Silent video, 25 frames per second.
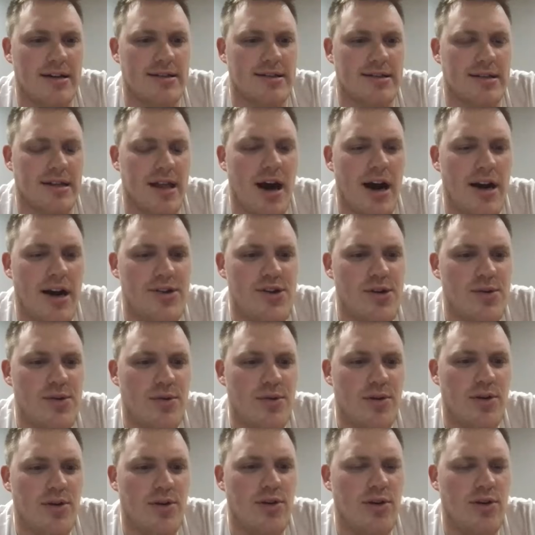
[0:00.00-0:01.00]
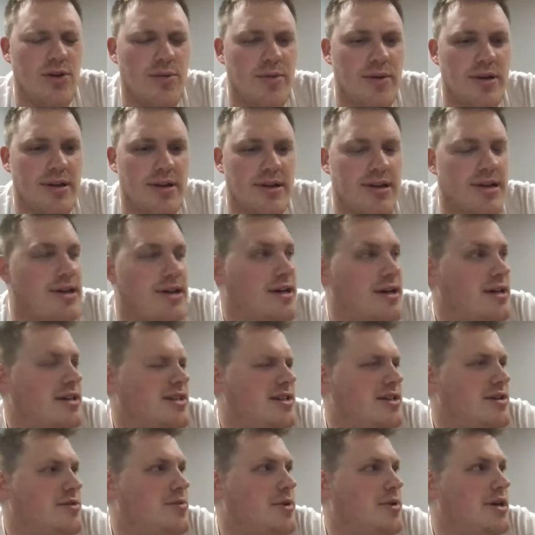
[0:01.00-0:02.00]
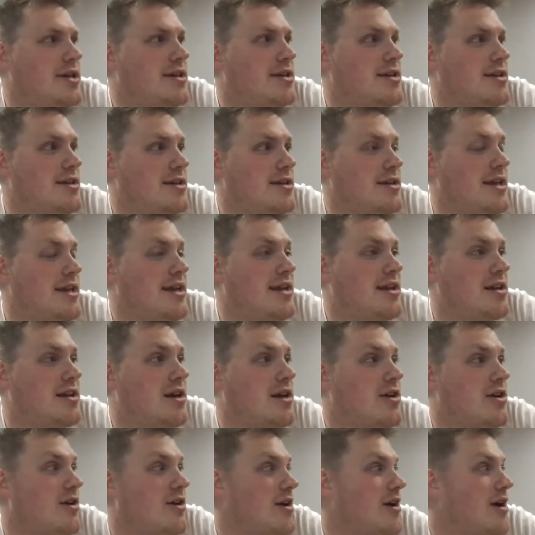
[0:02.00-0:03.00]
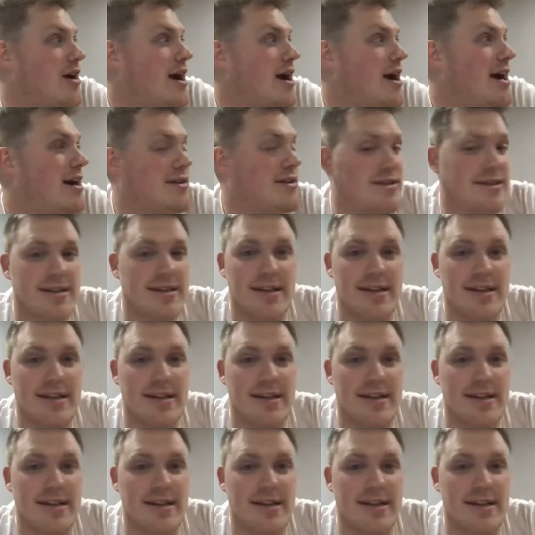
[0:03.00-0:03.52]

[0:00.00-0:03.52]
laundry room, and she's been decluttering our house.